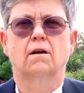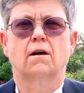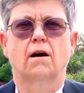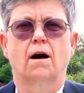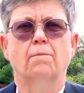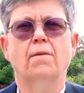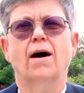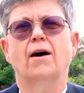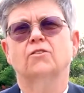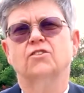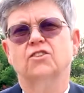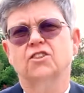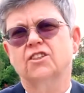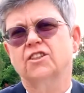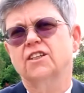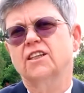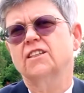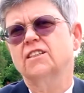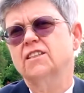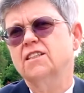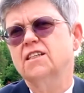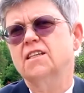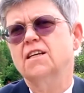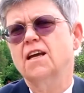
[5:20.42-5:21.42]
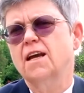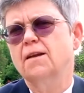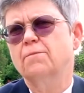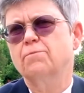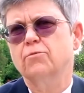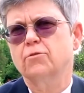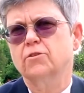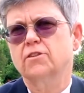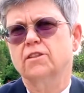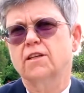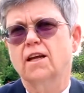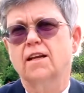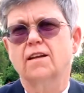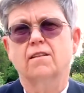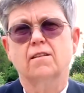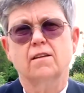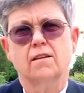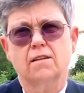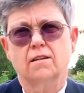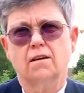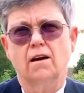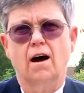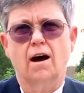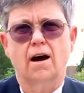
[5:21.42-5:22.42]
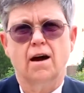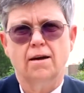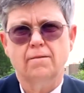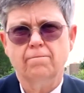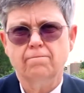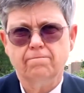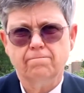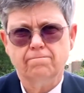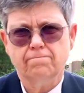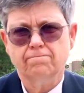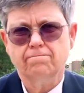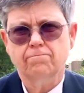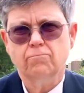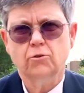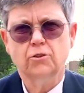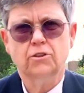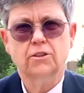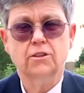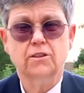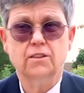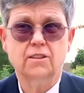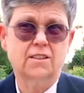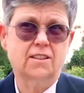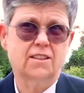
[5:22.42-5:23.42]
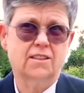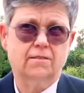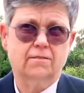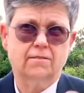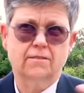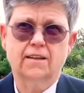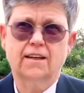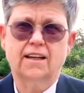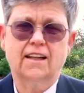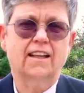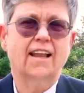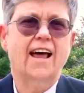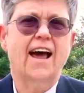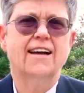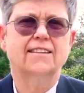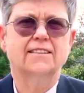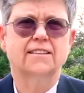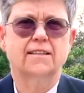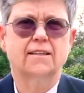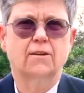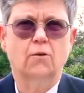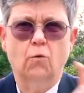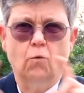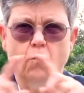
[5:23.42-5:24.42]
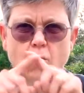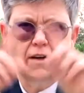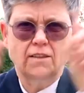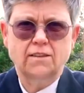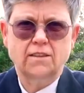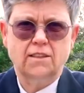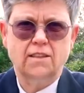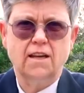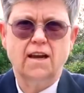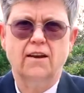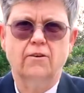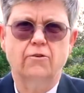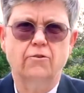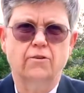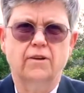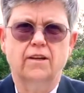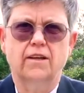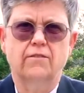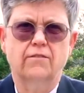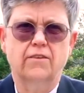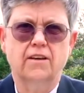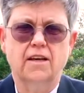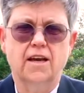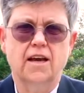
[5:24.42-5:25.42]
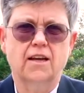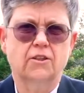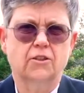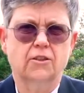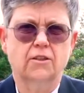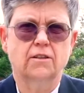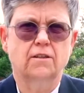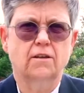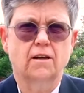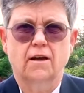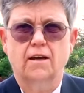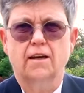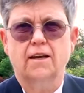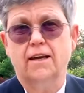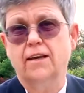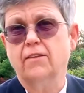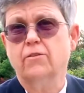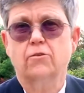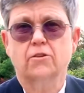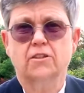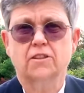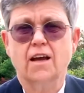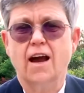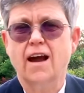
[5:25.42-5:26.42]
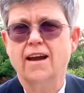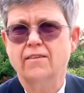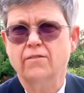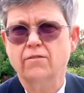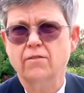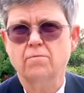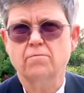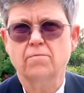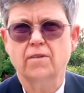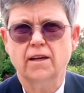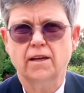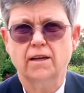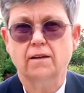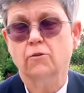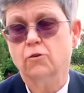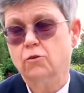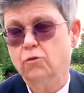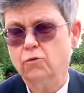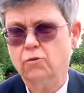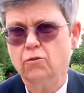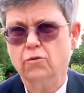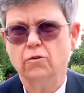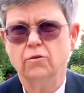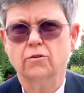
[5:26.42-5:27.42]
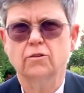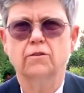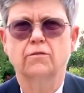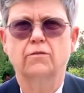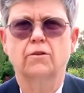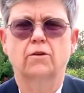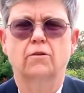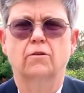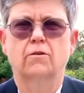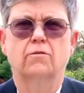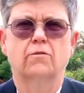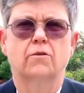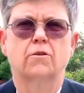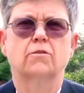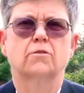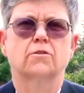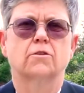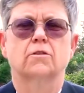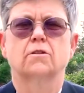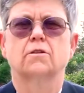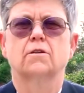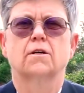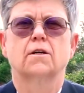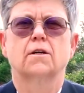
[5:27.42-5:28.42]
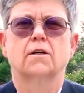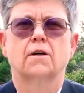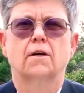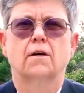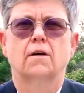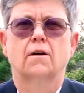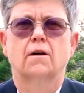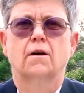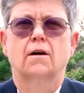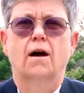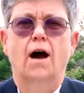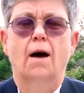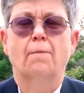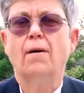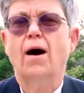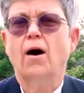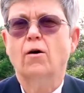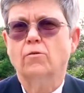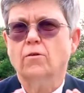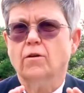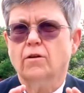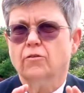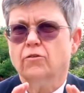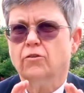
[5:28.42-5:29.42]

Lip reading: about 68% of the time, which is this classic one standard deviation, either side of the mean, 2/3 of the universe, about